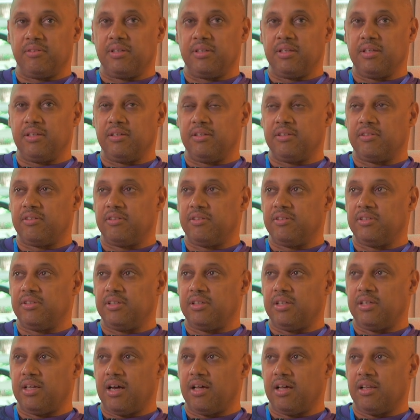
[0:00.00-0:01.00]
getting into
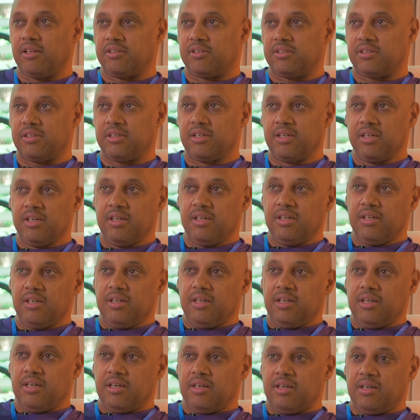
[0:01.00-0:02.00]
genealogy.
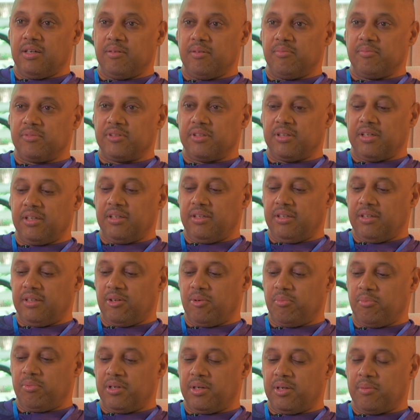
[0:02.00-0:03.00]
So they did
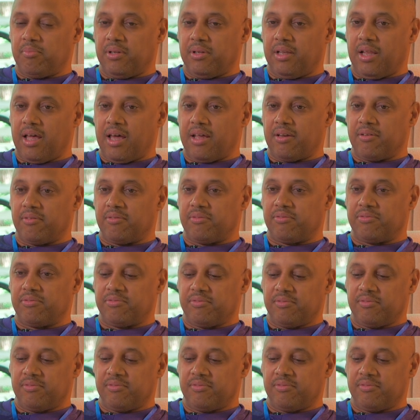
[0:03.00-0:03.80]
open up a lot of